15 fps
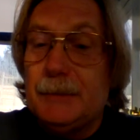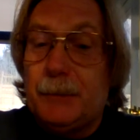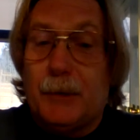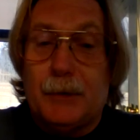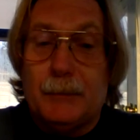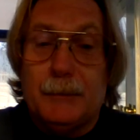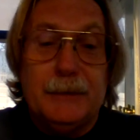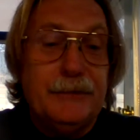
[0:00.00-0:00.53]

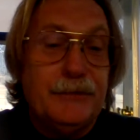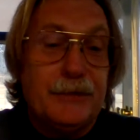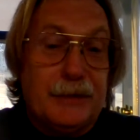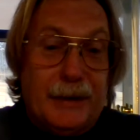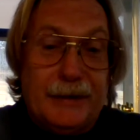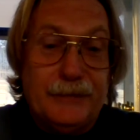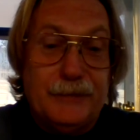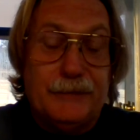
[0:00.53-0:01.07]
Department's
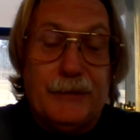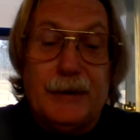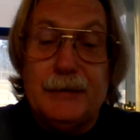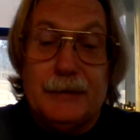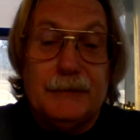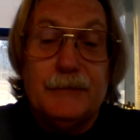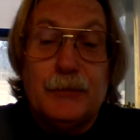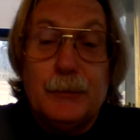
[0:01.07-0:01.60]

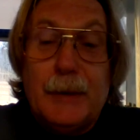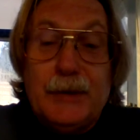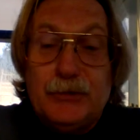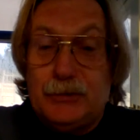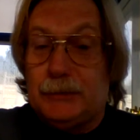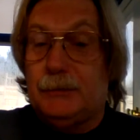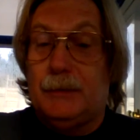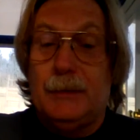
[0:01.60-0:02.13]
classified
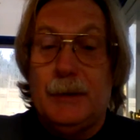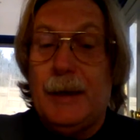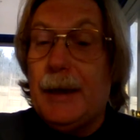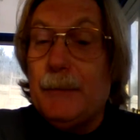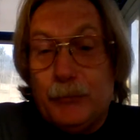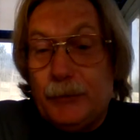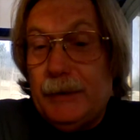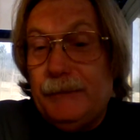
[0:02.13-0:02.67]
information
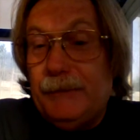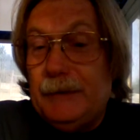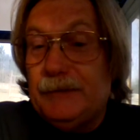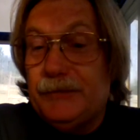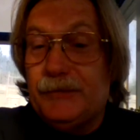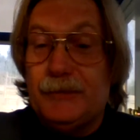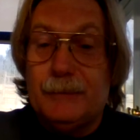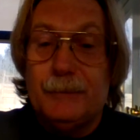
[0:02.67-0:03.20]
and
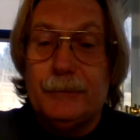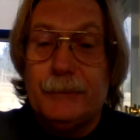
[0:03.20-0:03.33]
briefings.